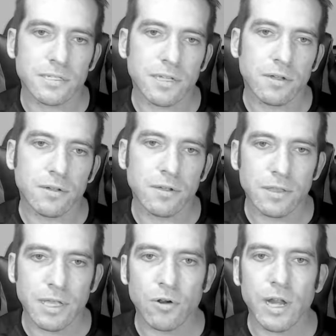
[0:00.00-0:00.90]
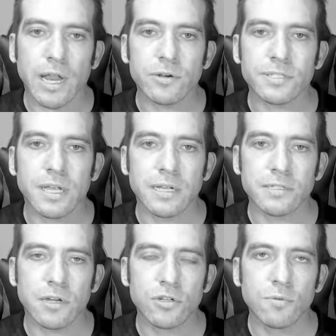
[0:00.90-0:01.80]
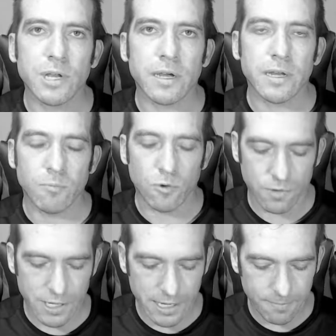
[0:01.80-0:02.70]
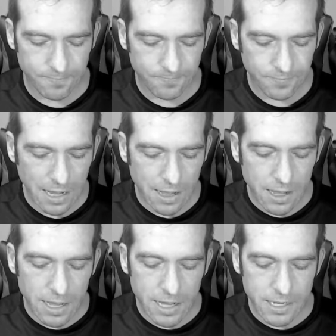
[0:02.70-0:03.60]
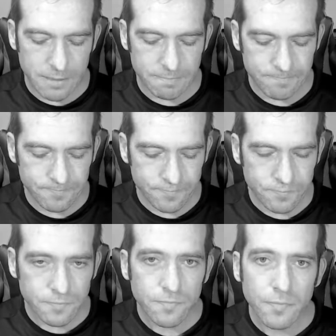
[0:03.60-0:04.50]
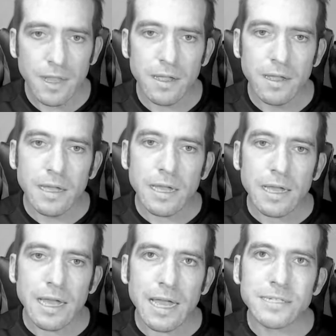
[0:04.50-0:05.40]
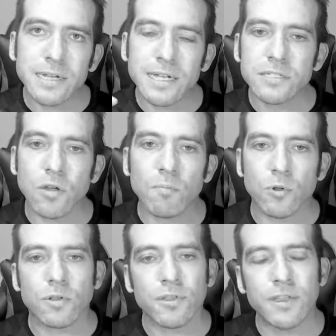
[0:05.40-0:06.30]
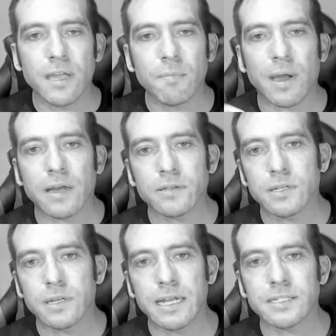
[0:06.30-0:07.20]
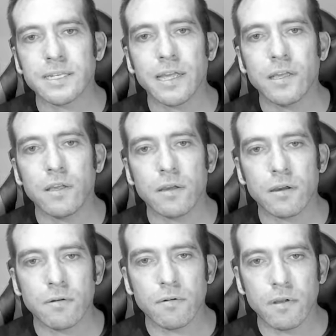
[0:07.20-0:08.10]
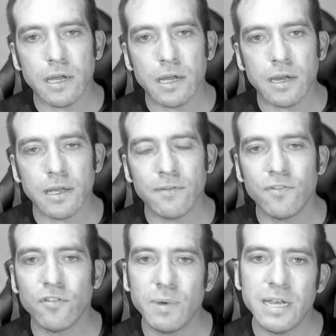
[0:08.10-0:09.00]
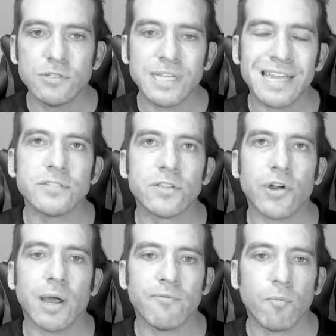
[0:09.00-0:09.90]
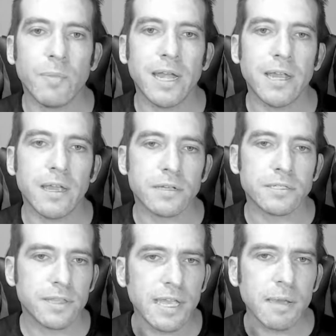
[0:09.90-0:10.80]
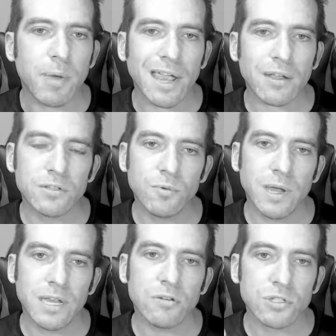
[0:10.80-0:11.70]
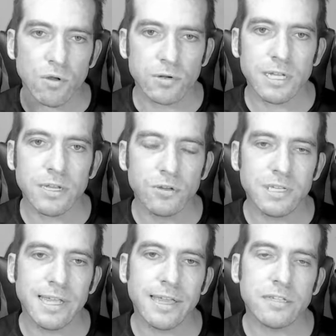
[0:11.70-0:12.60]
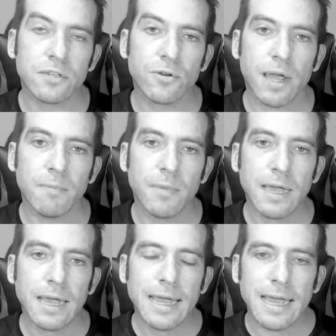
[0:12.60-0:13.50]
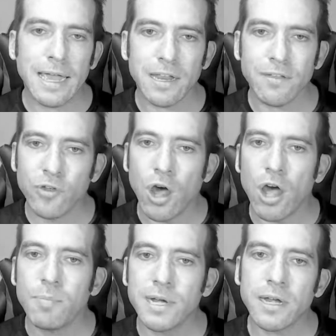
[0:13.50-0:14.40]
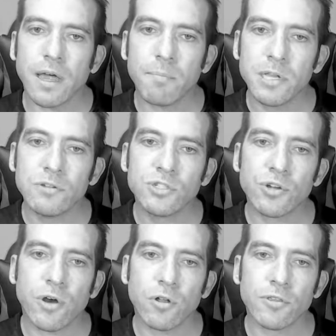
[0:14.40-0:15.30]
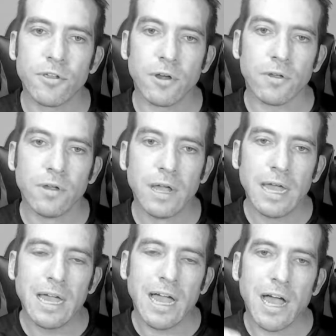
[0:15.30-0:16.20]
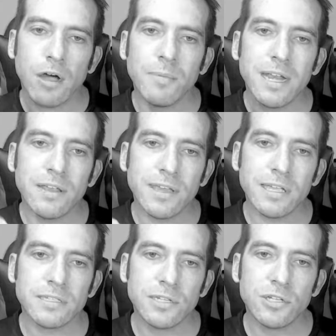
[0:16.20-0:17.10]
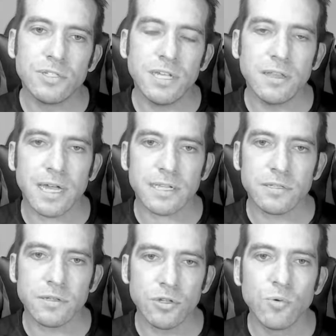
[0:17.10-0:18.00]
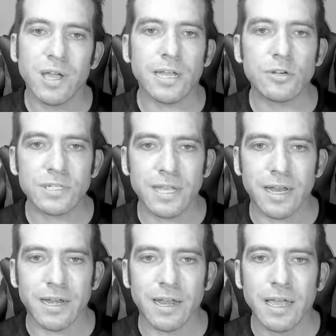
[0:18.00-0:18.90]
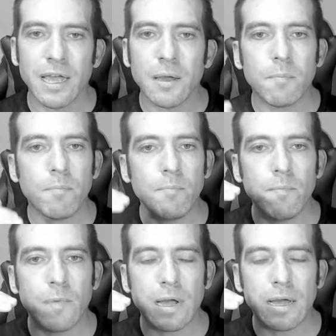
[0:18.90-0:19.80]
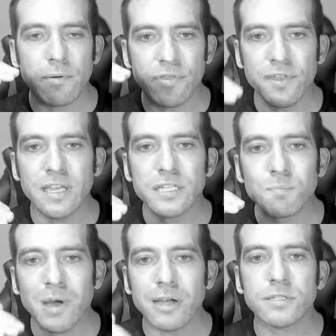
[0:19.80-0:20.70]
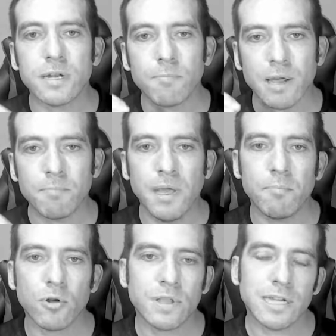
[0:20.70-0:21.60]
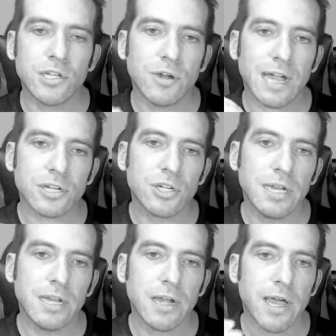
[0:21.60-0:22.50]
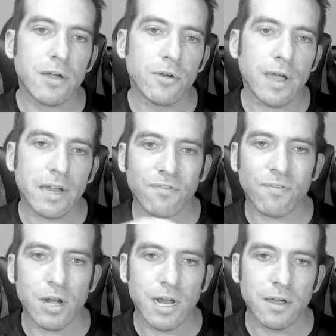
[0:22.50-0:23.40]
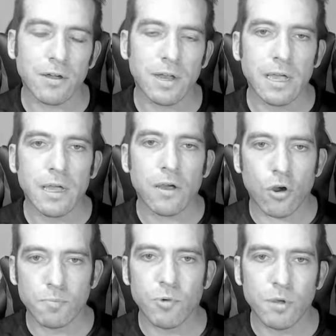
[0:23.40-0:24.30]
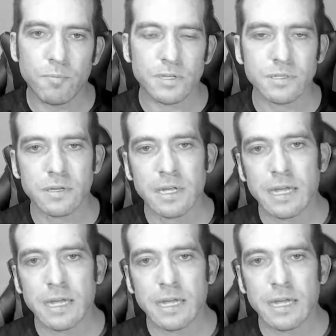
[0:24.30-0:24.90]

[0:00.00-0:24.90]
and so they're not interested in social media anymore. Okay. As an example, think about, let's say, if you've been using Instagram for many years, think back to when you started using Instagram, and if you opened it up and you scrolled through, how many things did you see that you were interested in? Things posted by people that you actually know and followed on purpose.